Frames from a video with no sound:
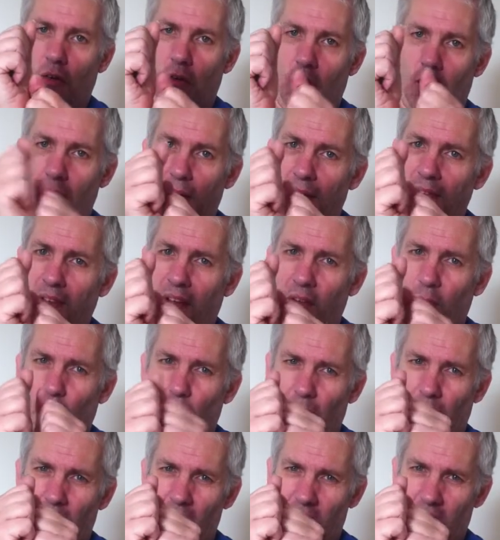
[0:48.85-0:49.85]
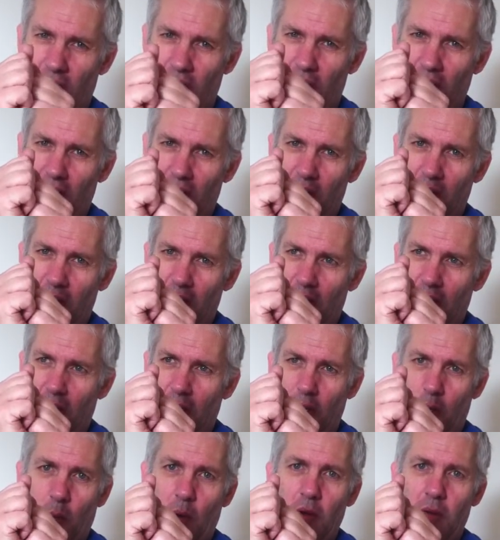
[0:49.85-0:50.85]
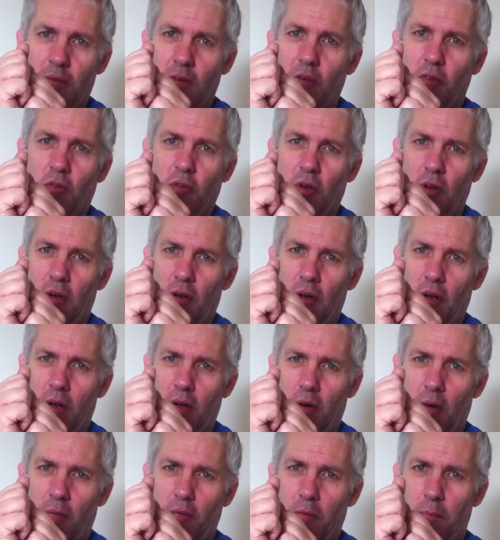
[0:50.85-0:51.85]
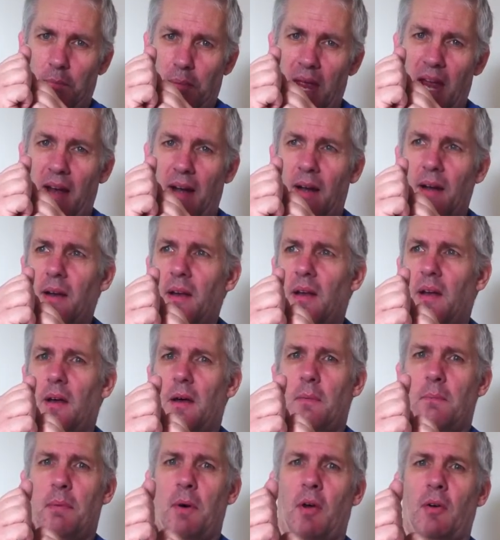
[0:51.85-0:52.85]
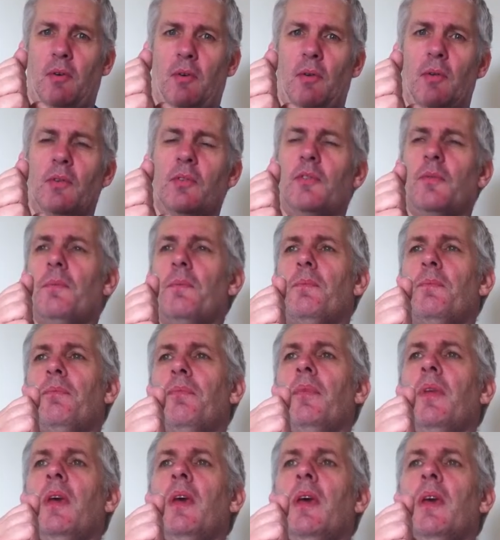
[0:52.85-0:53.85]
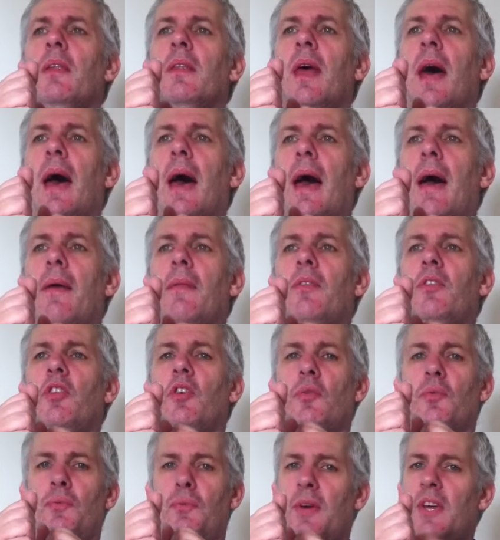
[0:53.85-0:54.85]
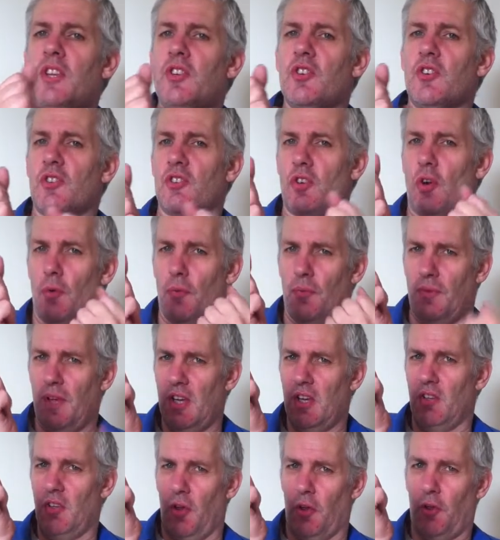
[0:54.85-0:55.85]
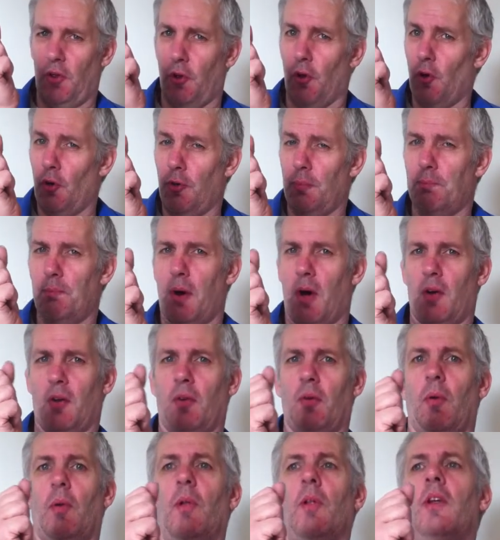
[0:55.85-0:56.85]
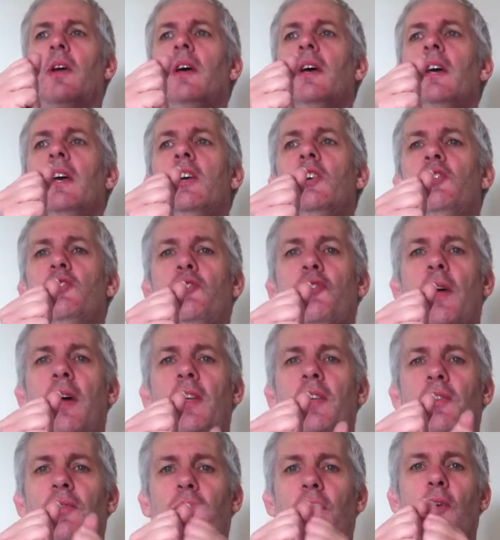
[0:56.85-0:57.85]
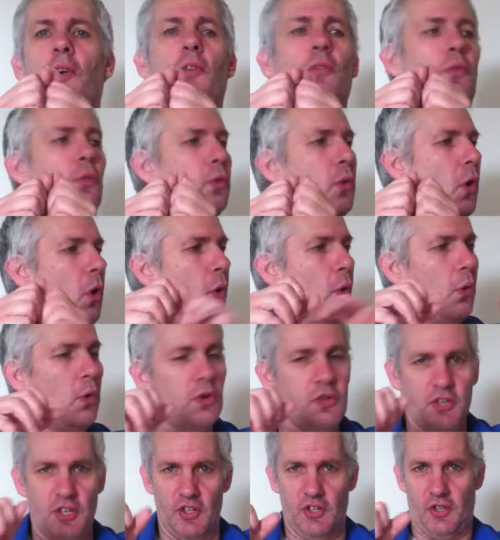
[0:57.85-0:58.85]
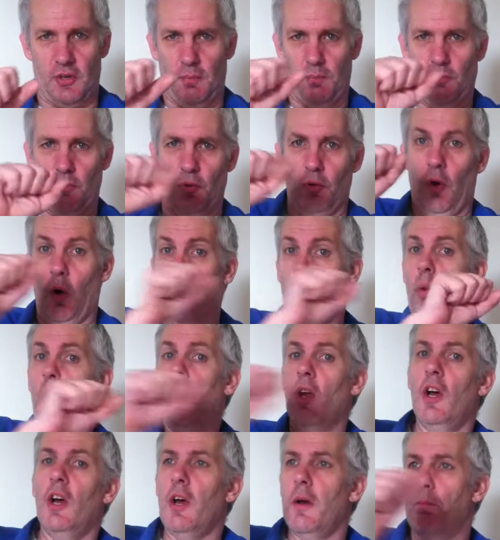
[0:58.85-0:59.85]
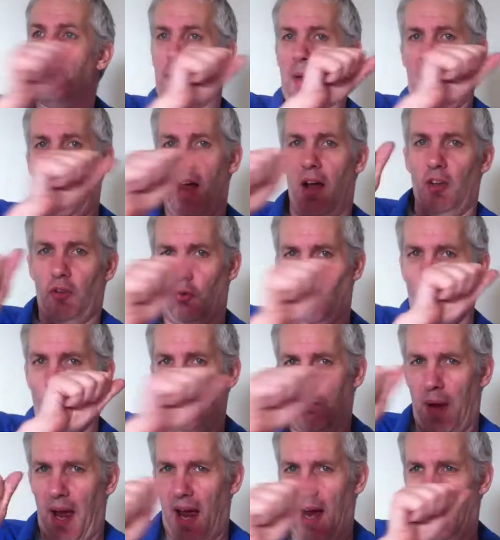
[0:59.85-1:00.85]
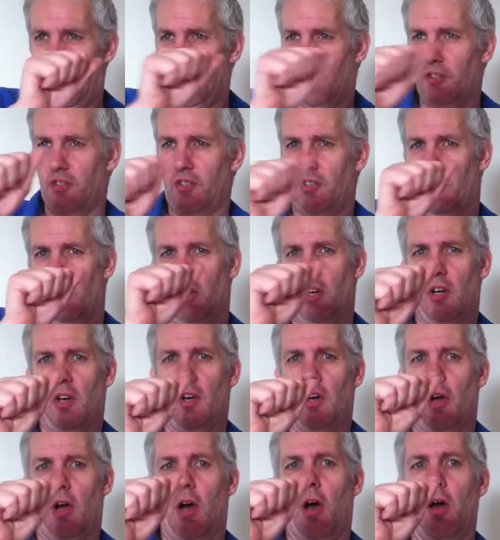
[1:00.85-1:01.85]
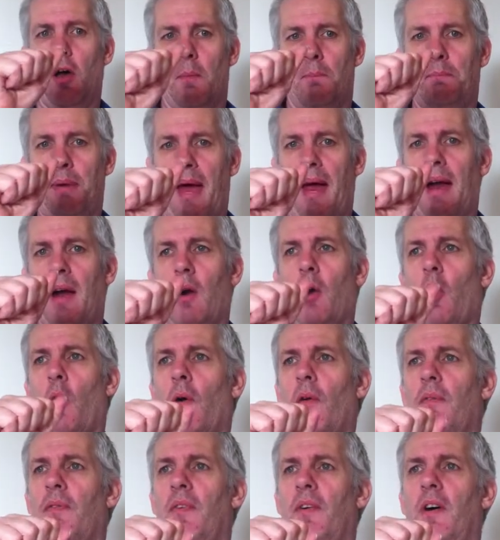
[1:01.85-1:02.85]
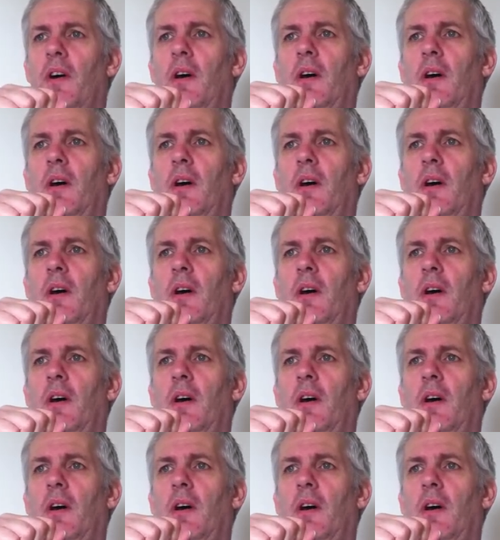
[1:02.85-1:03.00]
connect that with this one of the pair particles, then the features of the third particle is transferred to the whole system, to the whole two pairs, a pair of